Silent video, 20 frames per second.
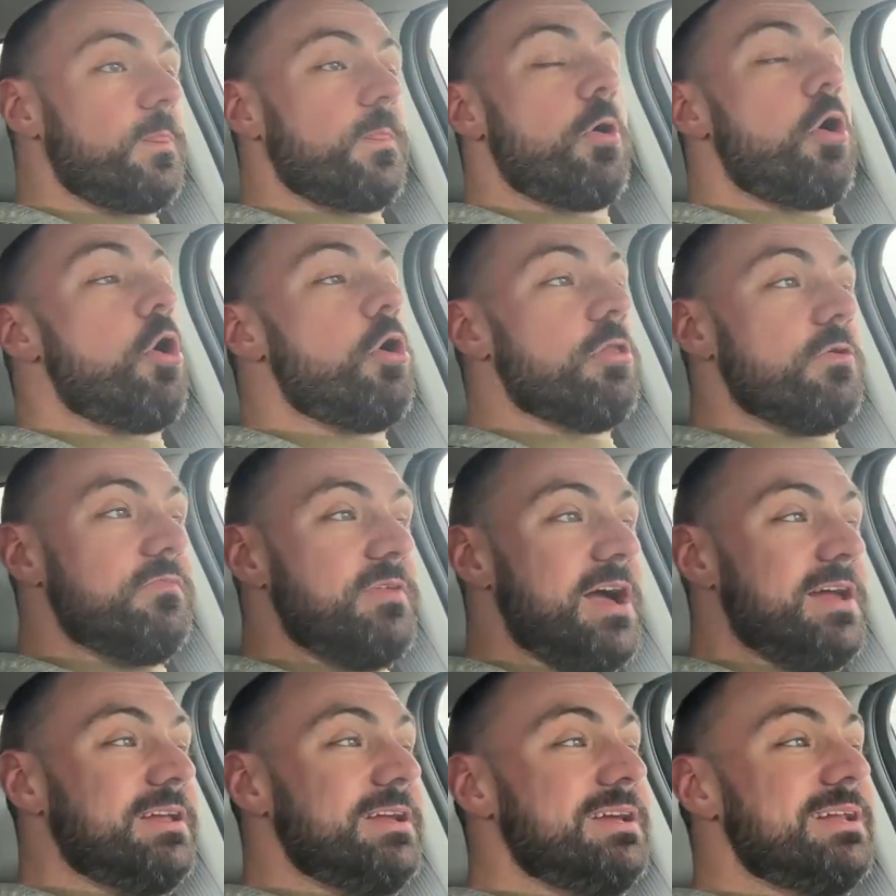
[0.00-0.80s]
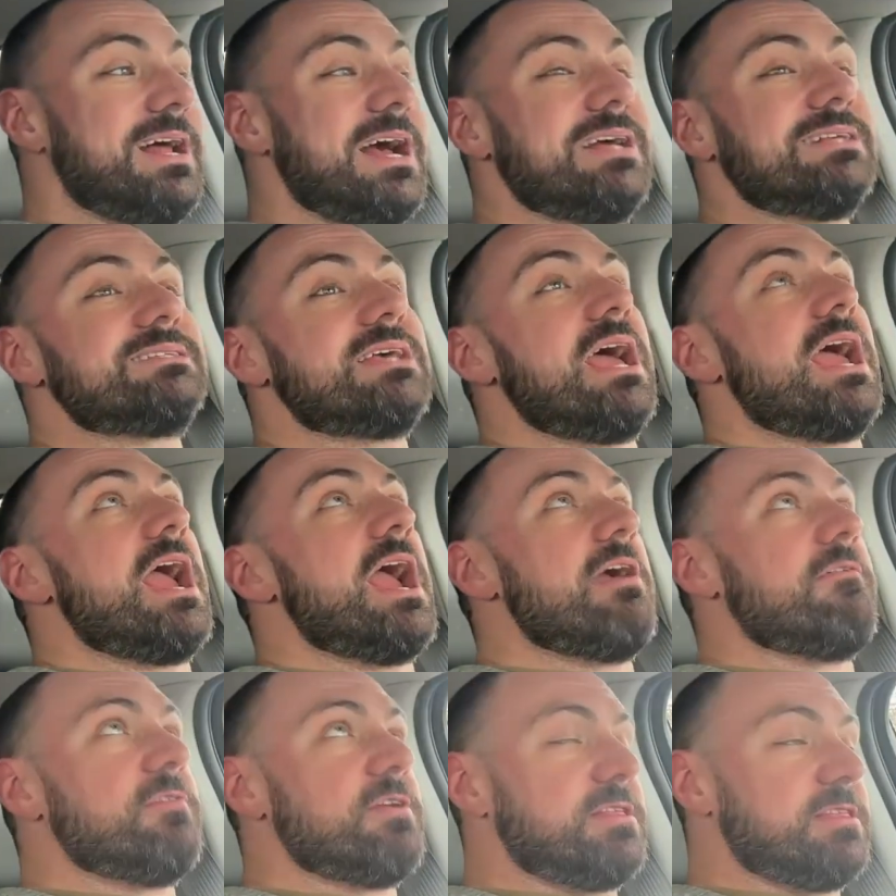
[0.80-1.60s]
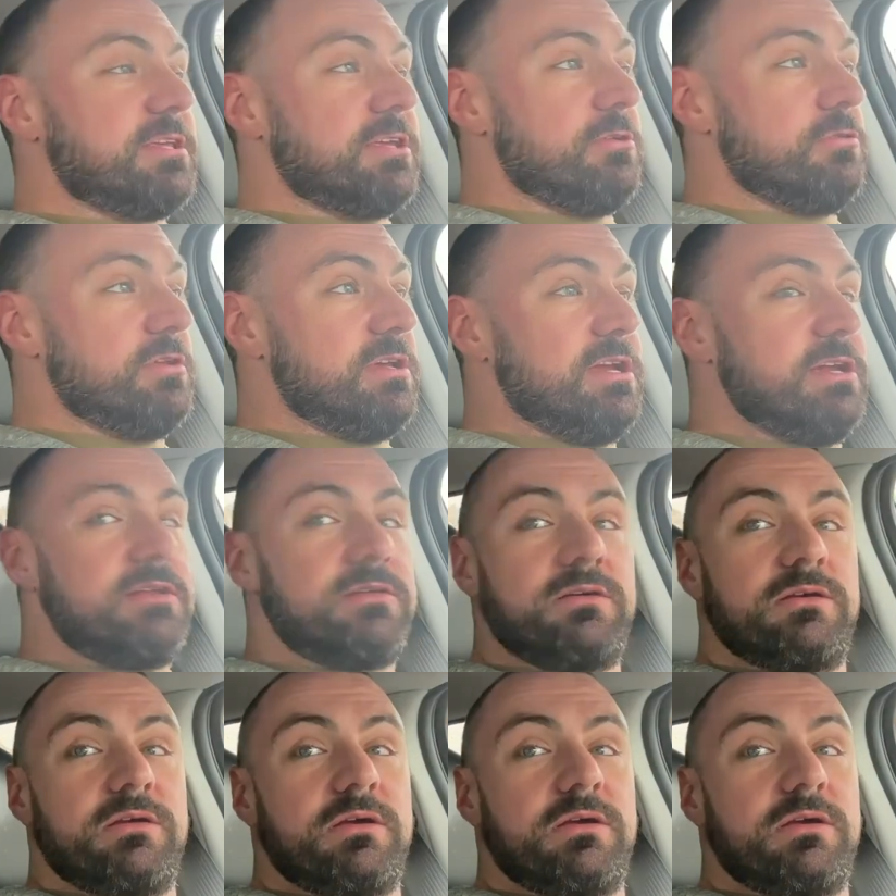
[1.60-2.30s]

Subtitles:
All of that. It has everything you need,